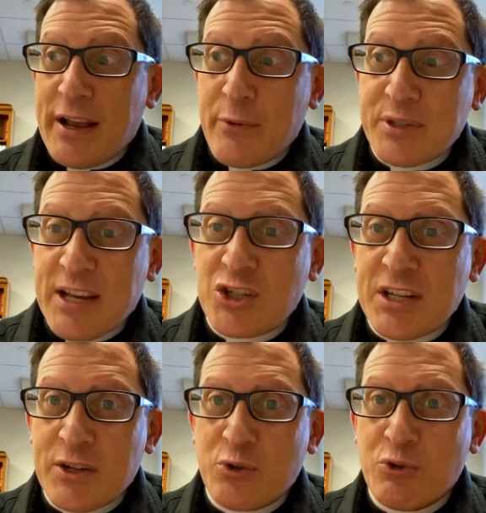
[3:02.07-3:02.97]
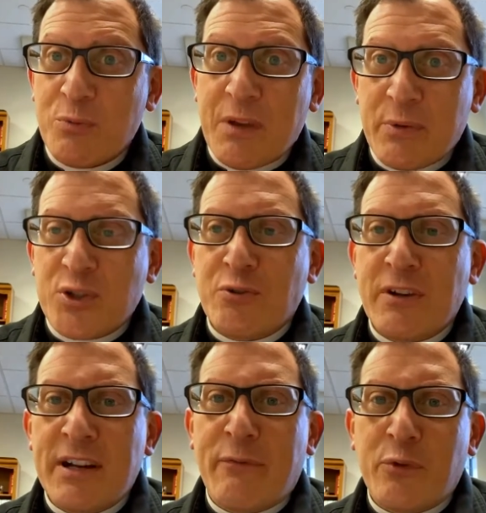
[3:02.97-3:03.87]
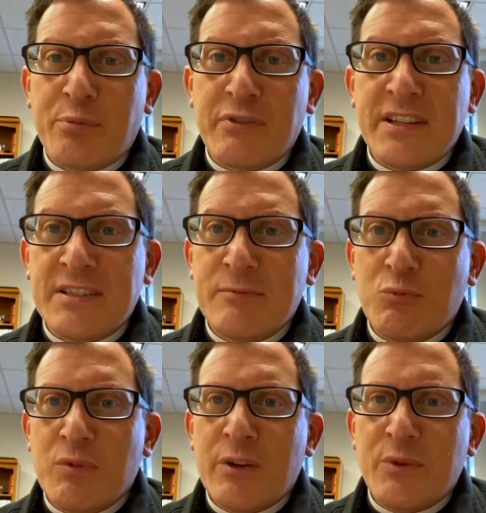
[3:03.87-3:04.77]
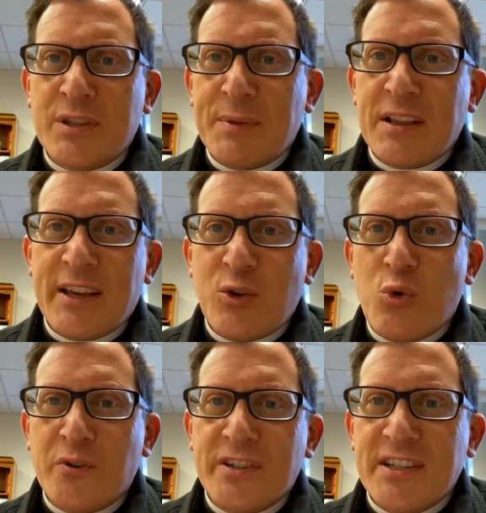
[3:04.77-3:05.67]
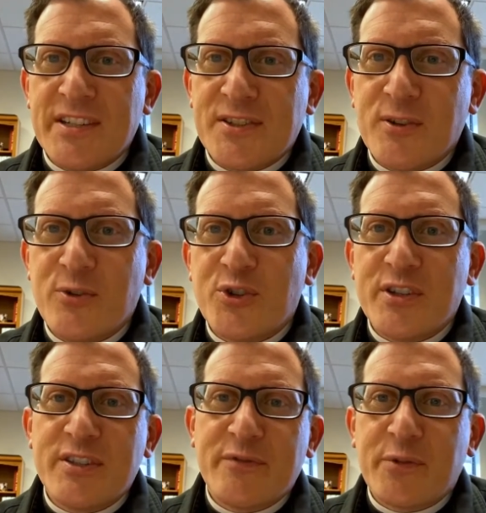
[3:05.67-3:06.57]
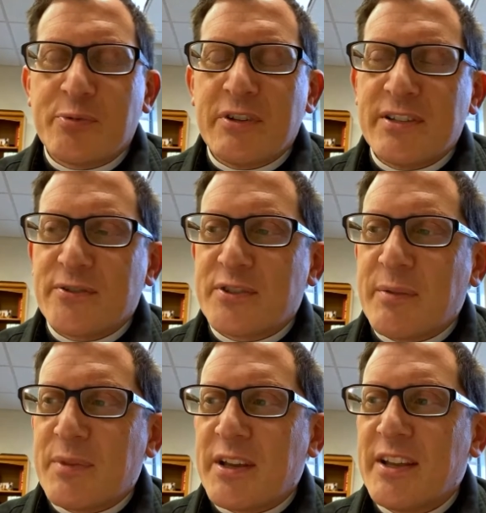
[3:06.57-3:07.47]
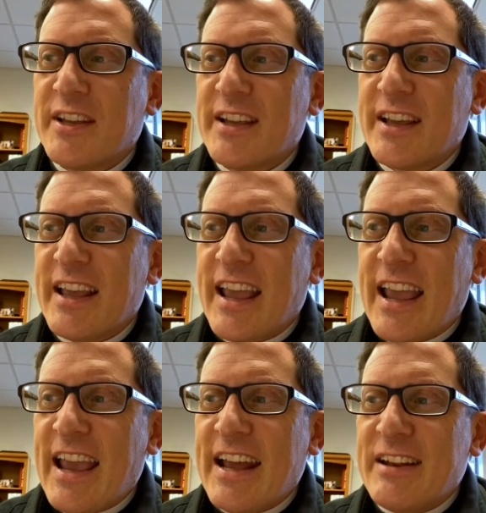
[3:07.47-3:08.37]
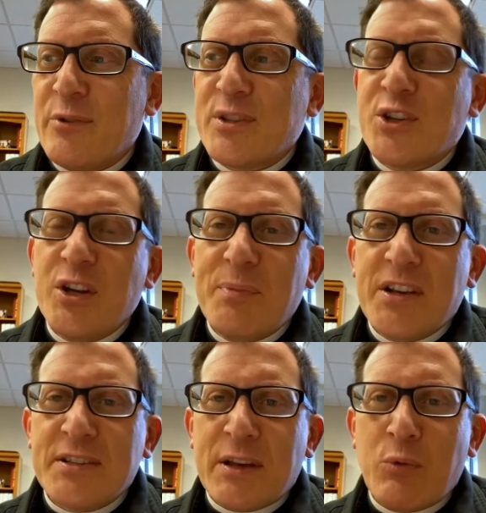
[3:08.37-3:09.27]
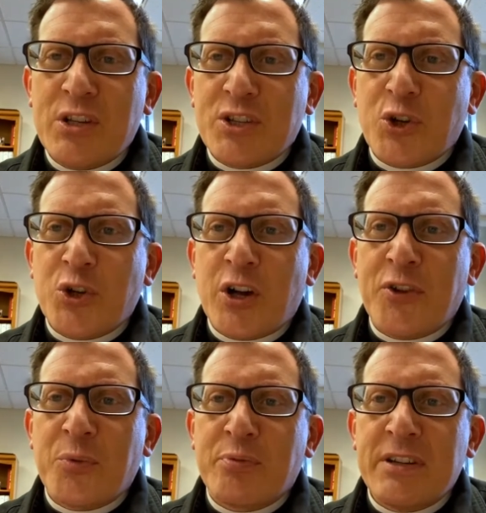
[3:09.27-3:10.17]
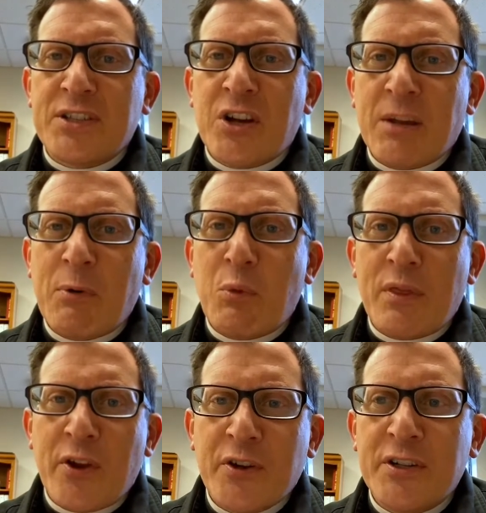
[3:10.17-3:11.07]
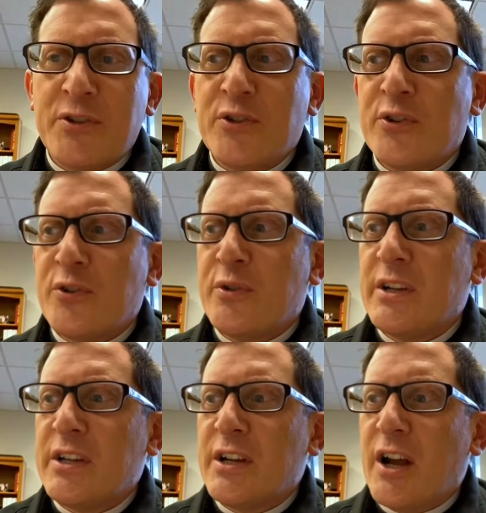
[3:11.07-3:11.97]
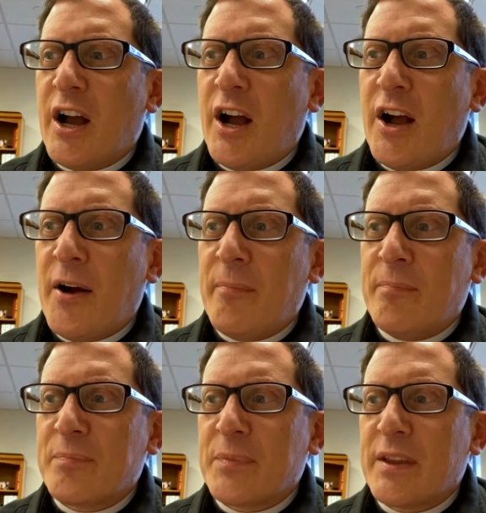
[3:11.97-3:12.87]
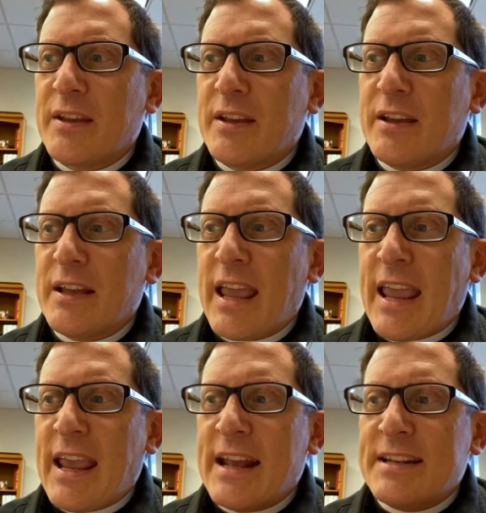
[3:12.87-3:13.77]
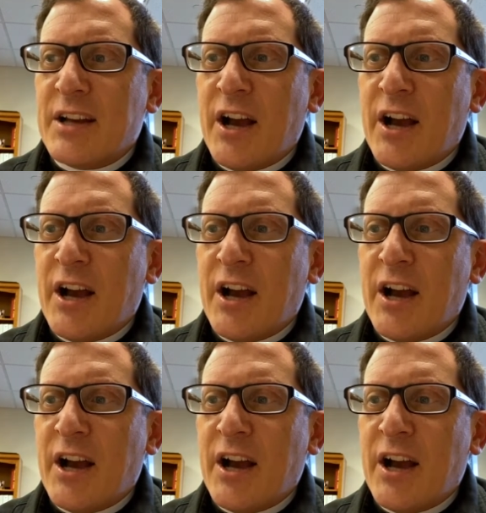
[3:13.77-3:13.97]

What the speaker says: was actually in a group that was created for priests. It was something like quarantine solutions for priests or something, and it was good because we just heard other priests talking about what they're going to do, um, and